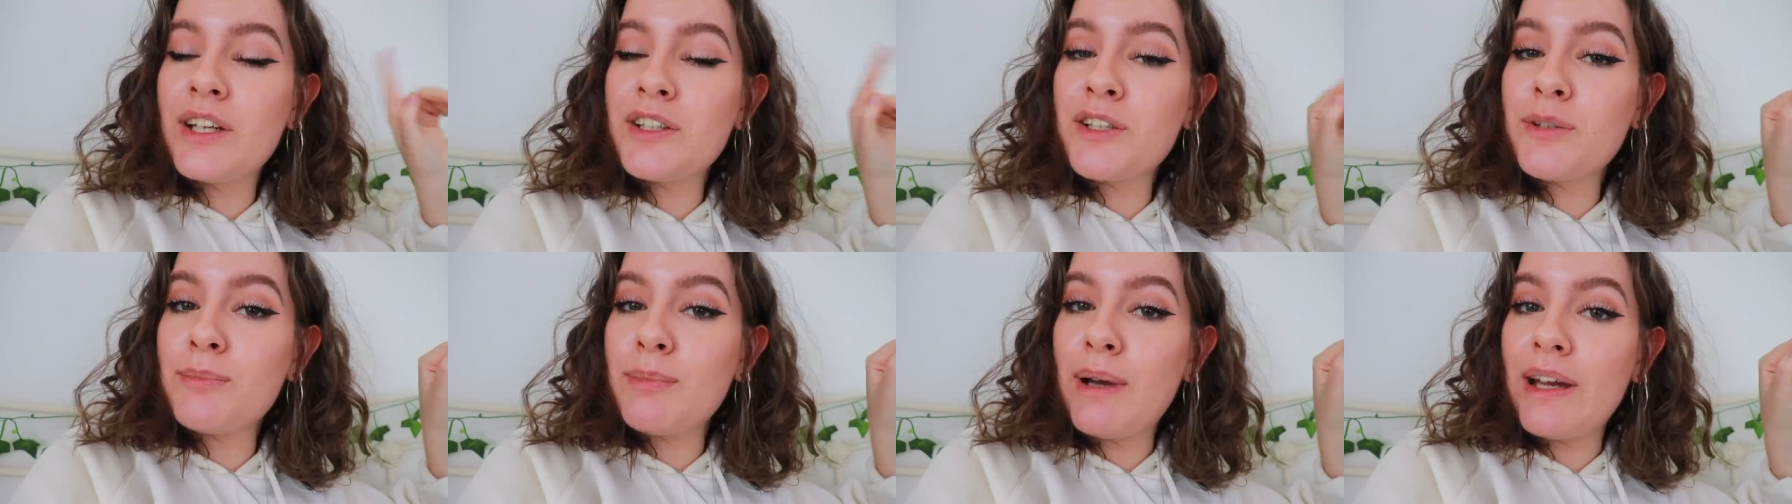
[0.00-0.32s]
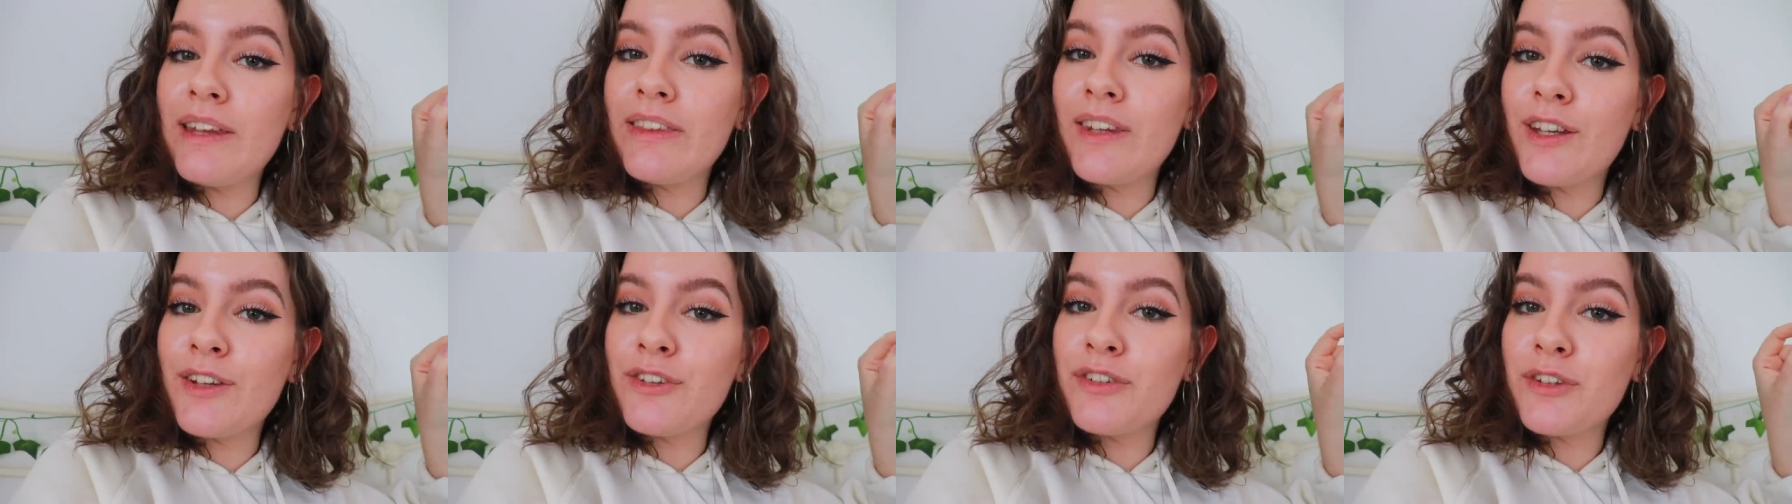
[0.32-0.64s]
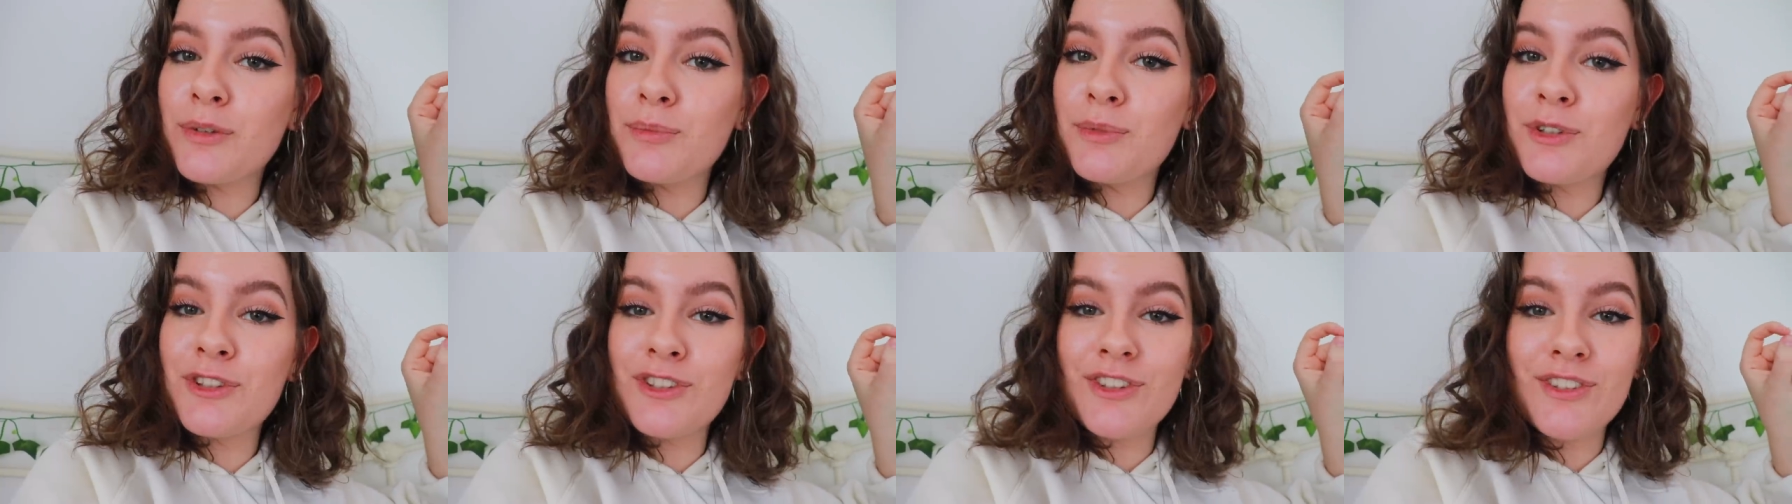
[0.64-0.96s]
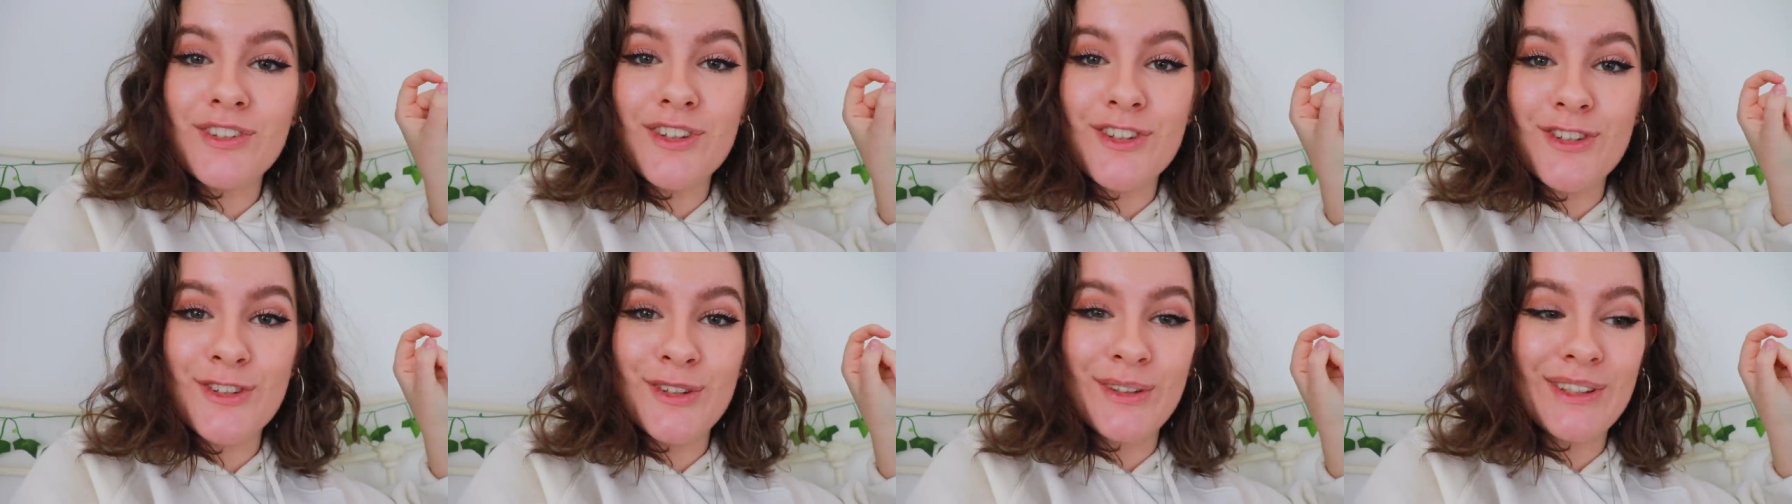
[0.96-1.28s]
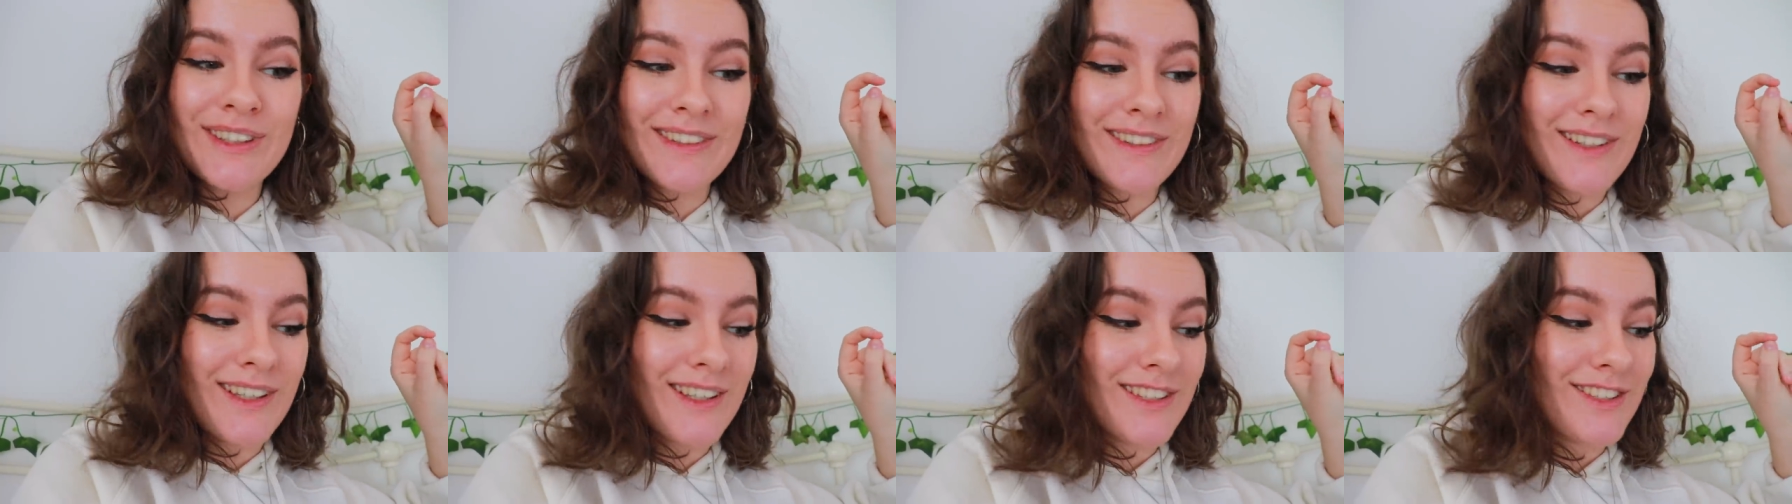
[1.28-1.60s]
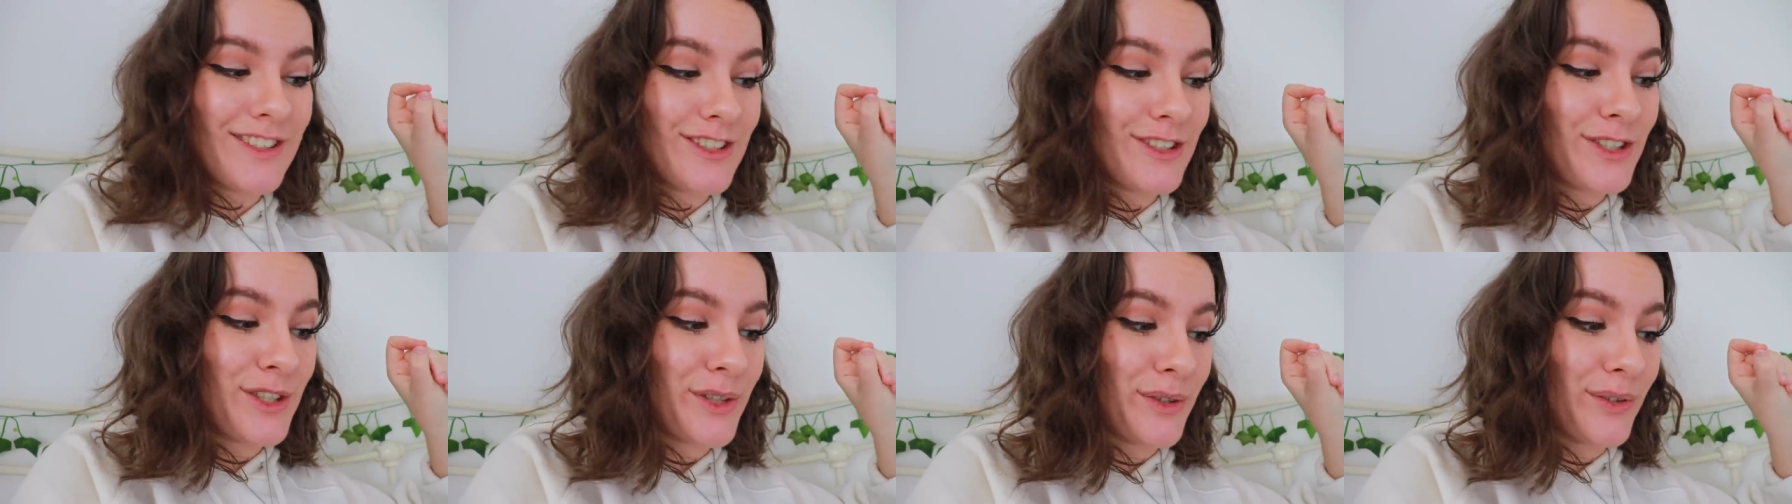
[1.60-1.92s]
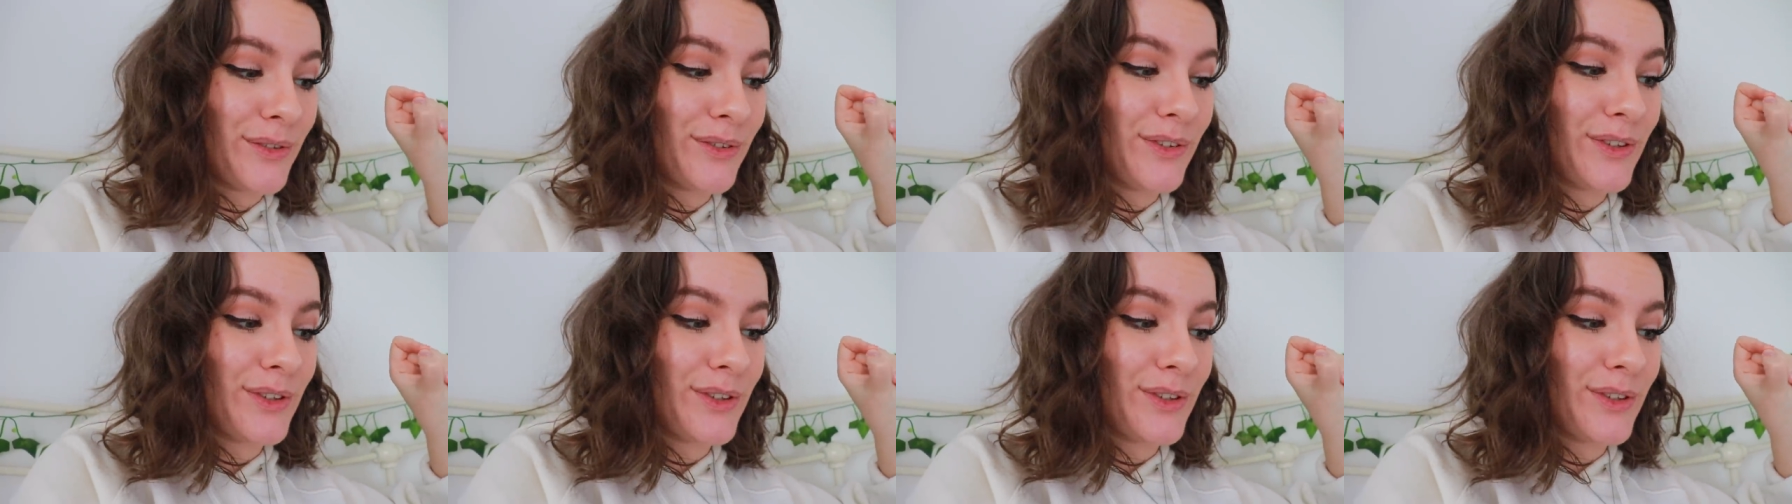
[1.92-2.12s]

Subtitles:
I don't mind that so much because it's all exciting stuff.